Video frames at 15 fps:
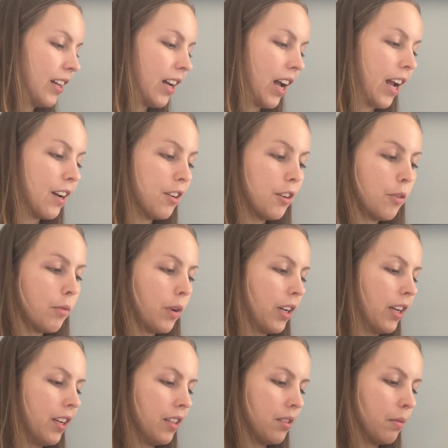I don't know what it
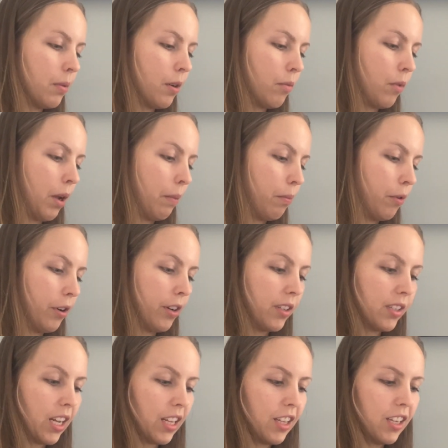is about whiteboards.
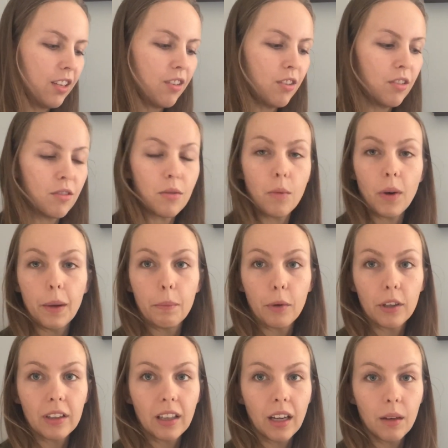I think you use a whiteboard
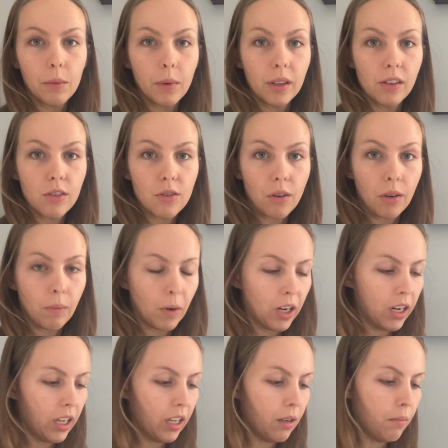a lot when
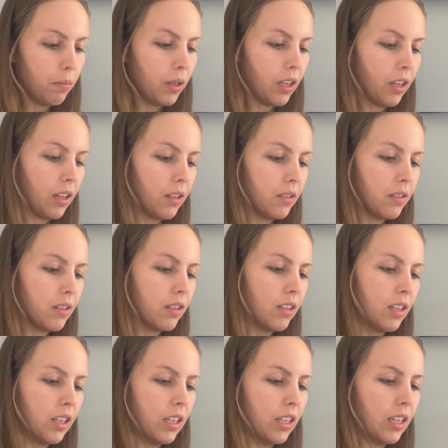screenwriting because
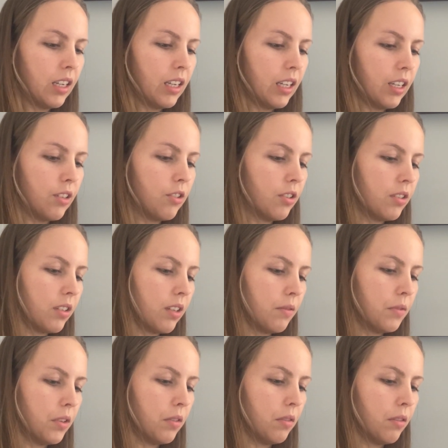it just gives
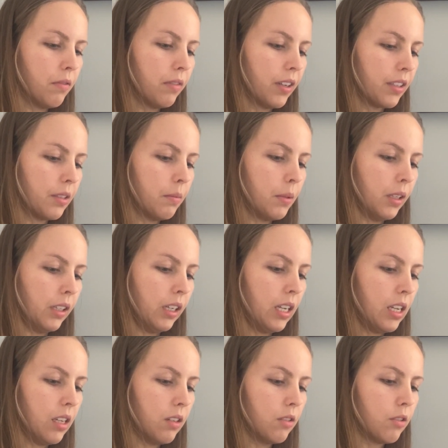you the
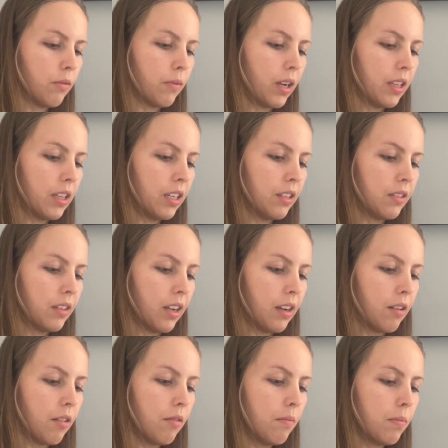flexibility to write things
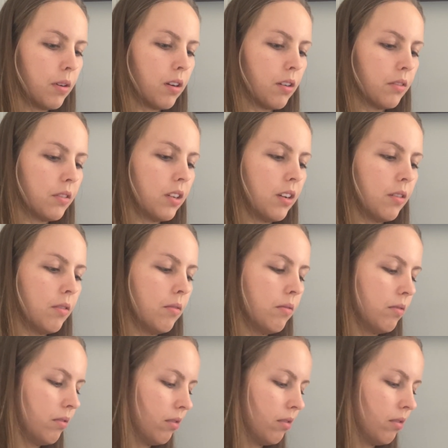down, but also